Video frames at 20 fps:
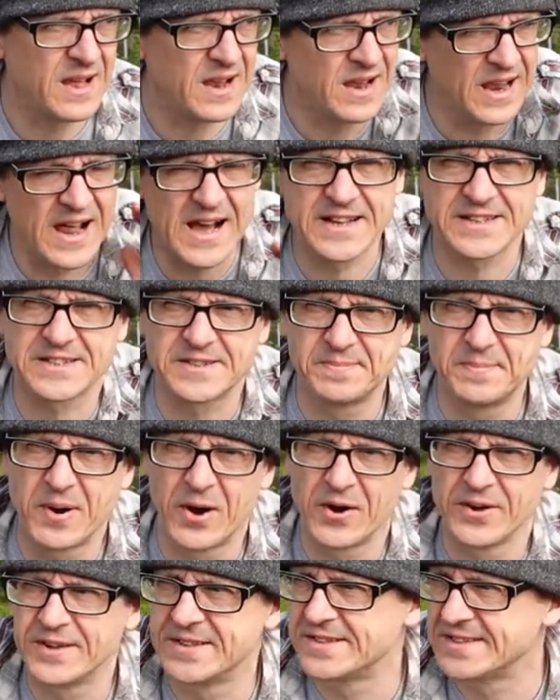Last
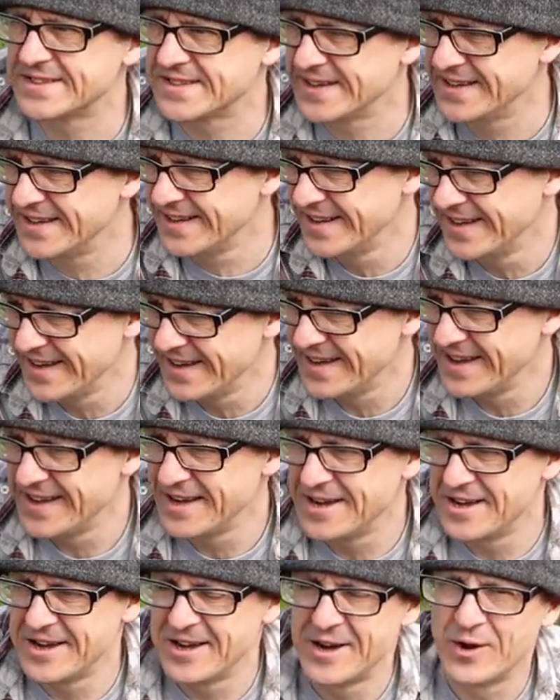point,
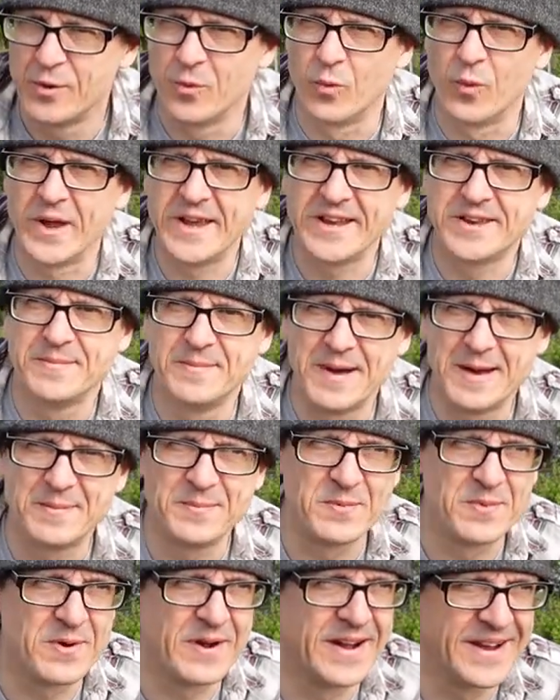weed
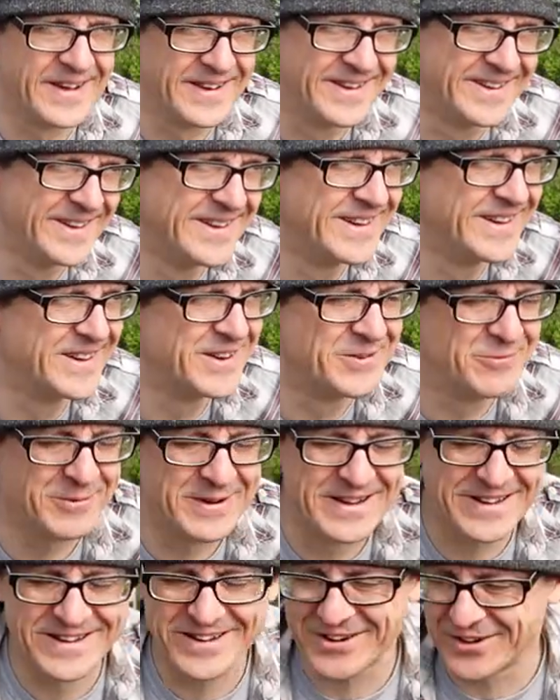membrane,
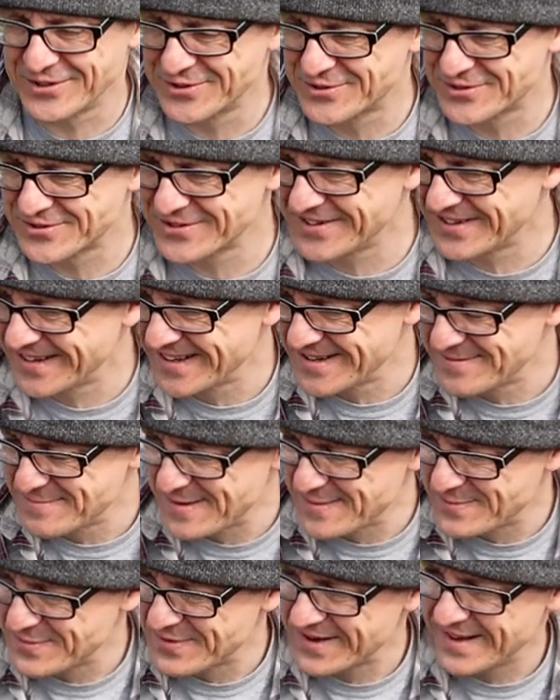weed controlling
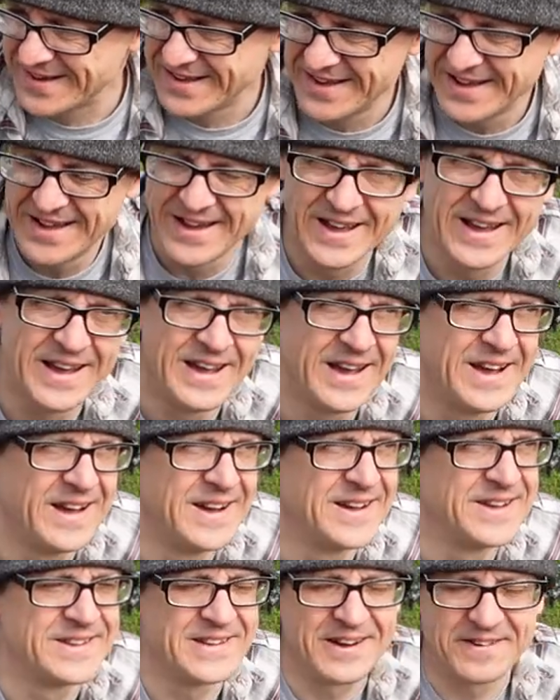membrane.
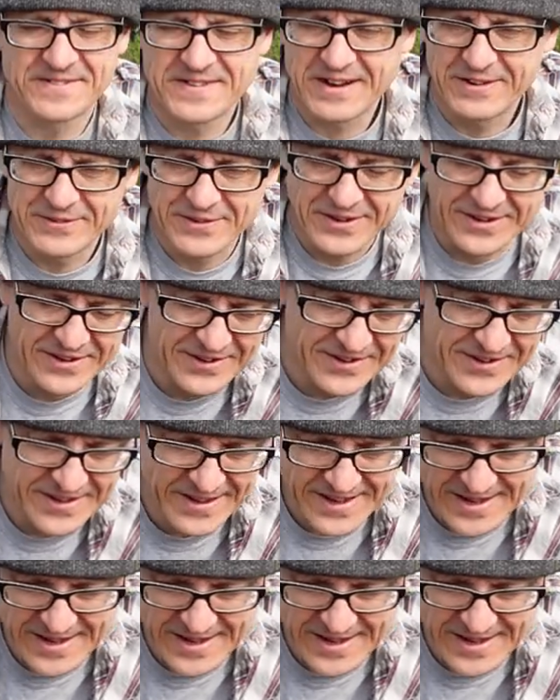I found a lot of